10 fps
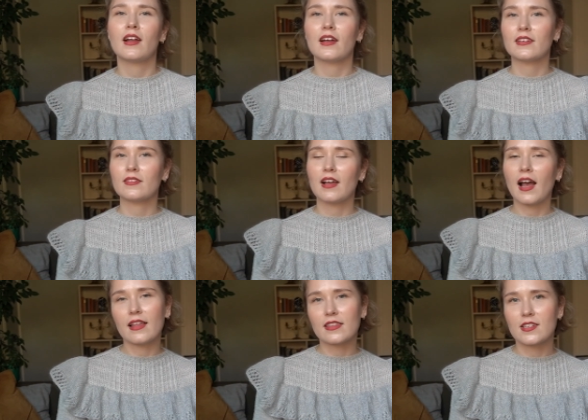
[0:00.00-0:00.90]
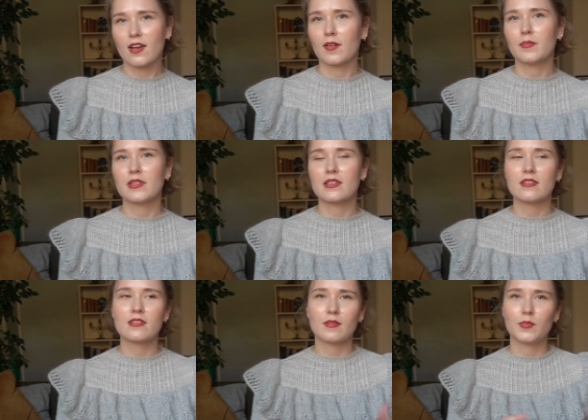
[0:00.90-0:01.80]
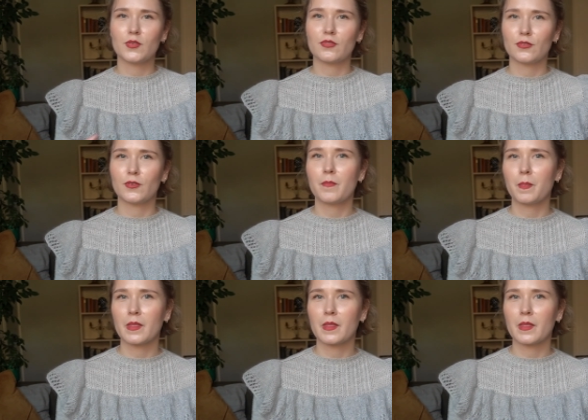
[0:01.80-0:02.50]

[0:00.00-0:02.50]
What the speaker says: like, at the time, this is a beautiful